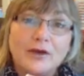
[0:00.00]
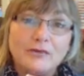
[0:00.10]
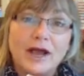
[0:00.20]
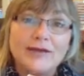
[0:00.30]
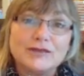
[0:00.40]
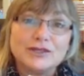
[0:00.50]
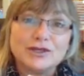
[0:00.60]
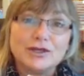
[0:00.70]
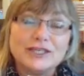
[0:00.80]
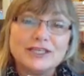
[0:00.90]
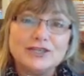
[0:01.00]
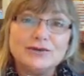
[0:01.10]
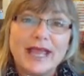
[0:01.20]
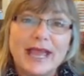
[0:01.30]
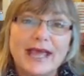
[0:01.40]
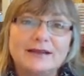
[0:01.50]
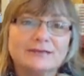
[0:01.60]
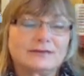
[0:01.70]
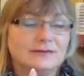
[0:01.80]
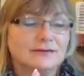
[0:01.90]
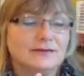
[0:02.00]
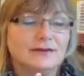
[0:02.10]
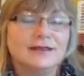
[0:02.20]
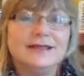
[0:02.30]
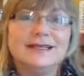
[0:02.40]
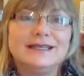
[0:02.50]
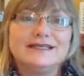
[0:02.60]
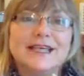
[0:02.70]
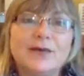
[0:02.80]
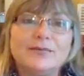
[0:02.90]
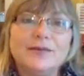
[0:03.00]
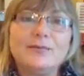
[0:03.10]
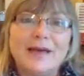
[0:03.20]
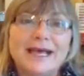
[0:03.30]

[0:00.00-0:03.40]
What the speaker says: arrive as early as you can, set up the